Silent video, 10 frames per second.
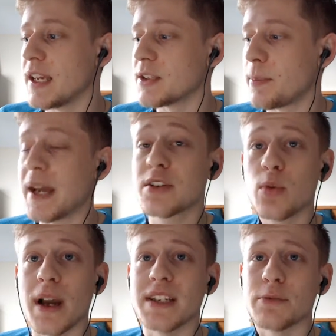is the
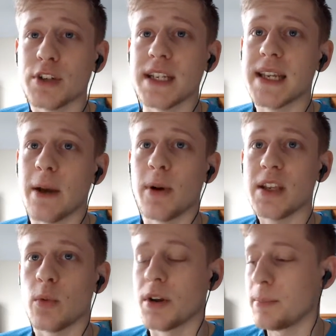best way to really get
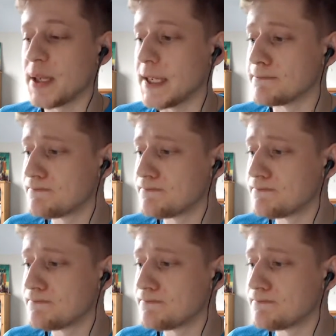where you want to be.